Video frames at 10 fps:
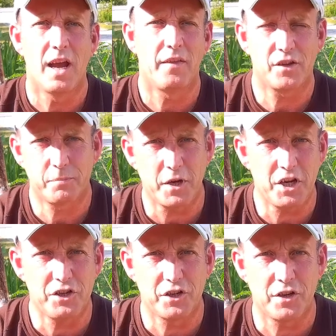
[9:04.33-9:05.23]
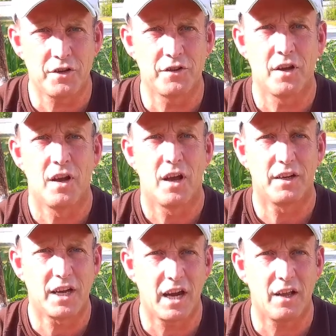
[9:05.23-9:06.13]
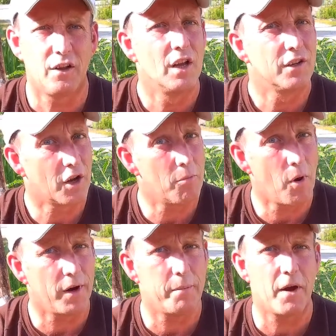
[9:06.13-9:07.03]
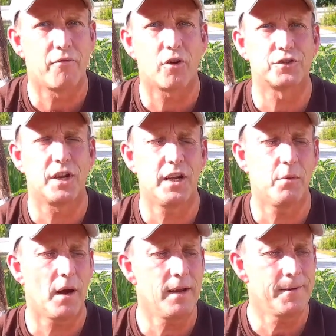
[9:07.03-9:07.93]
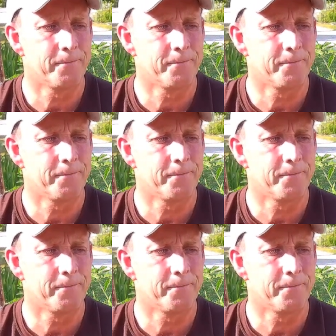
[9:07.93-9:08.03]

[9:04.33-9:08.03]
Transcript: and the spinach and kale don't mind a bit of frost anyway.